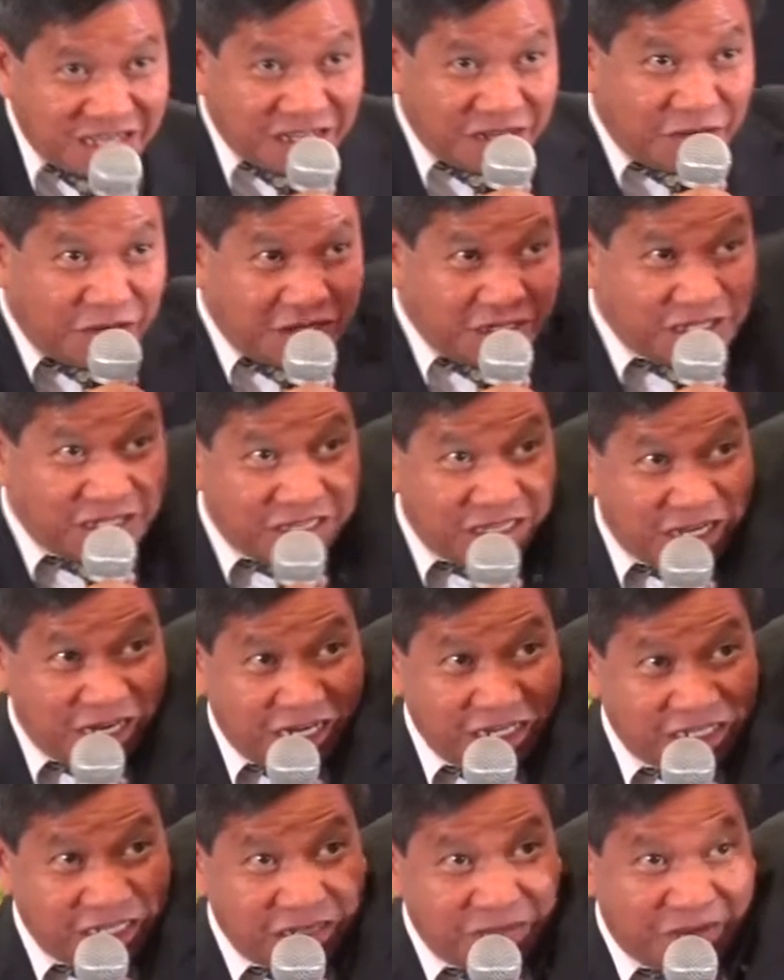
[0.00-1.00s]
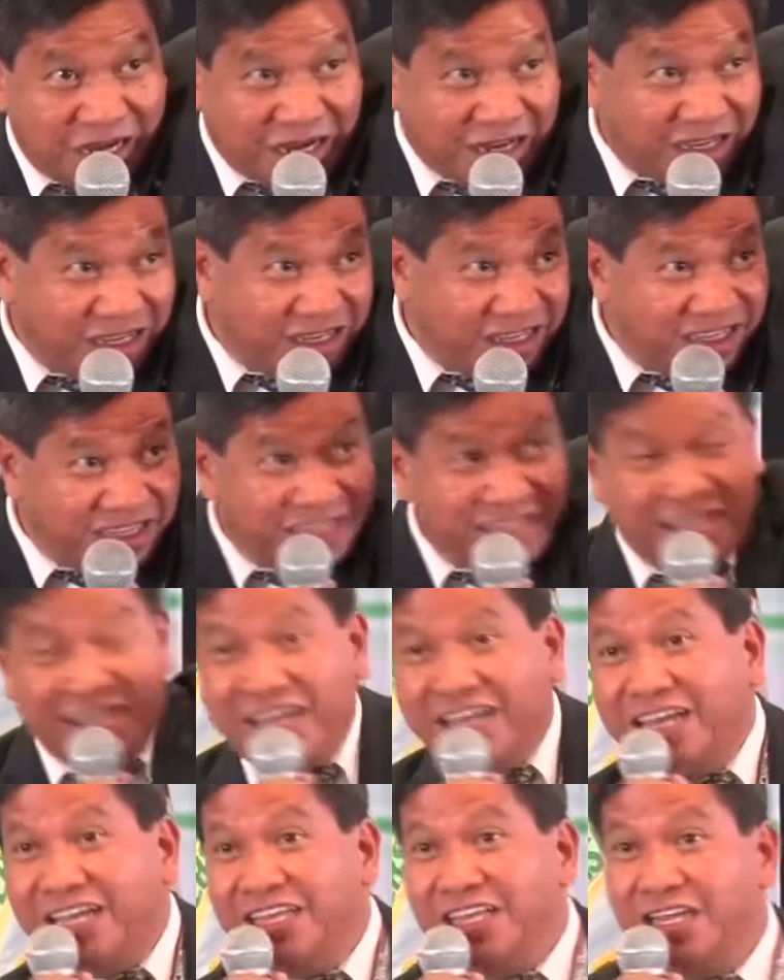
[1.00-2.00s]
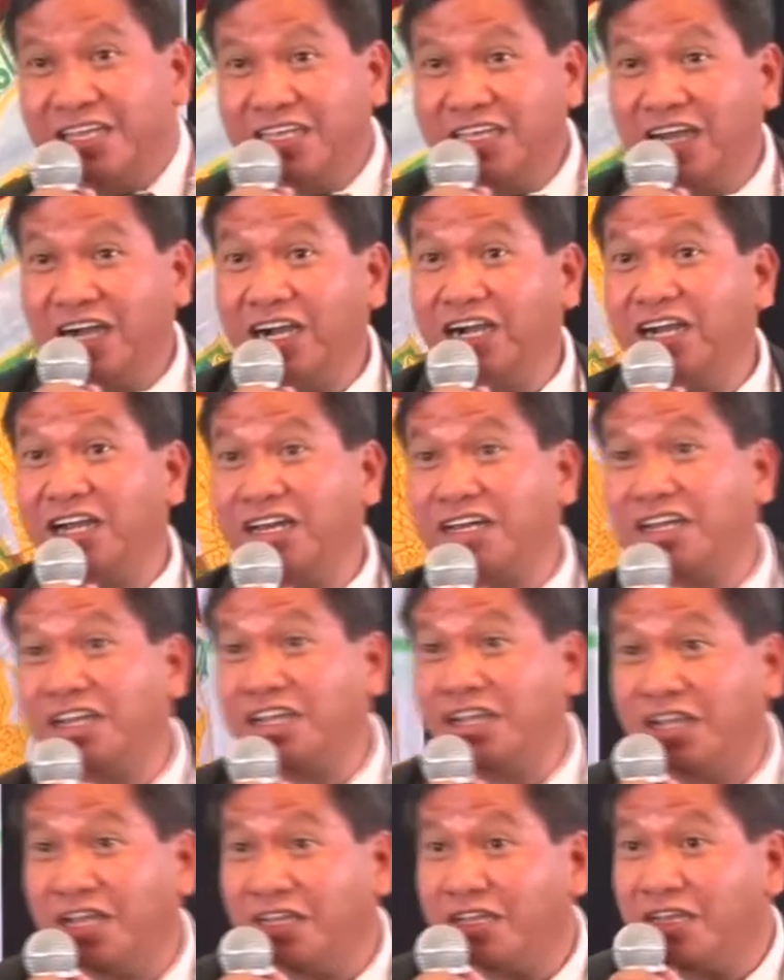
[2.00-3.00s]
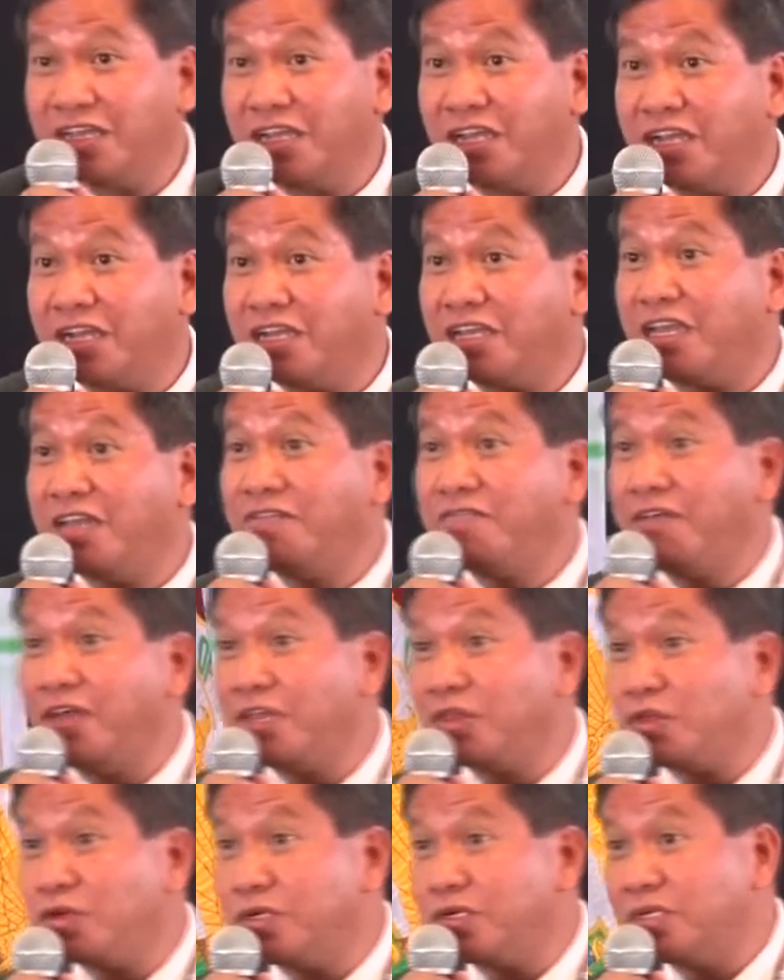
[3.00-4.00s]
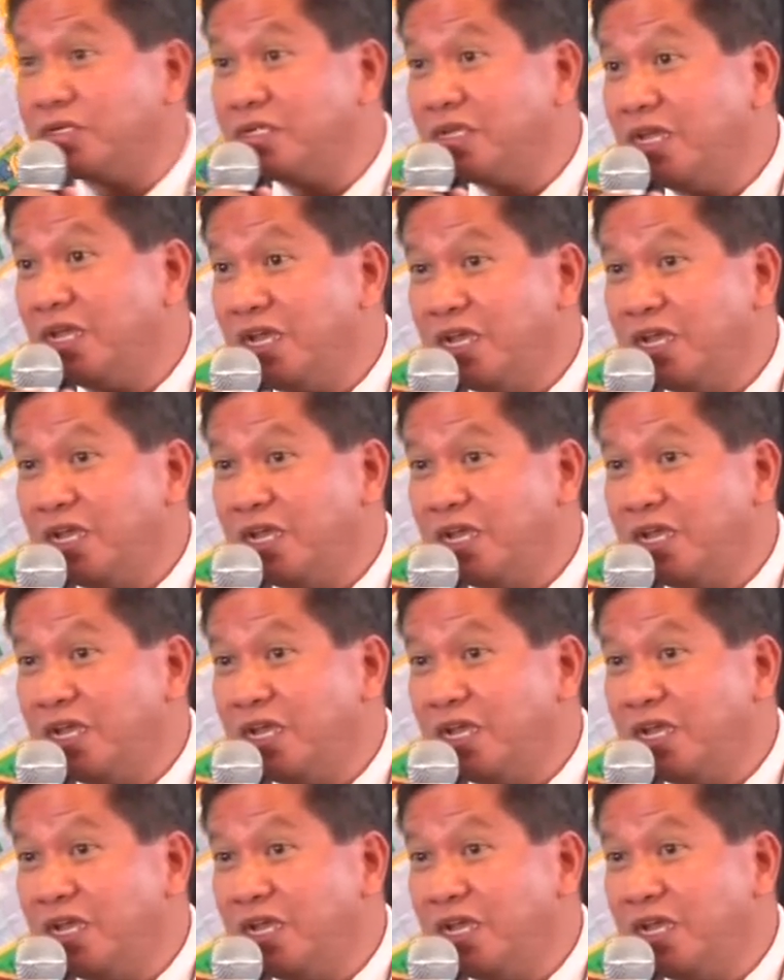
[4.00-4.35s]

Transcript: the, the guys in the back the young, re, the young inventors.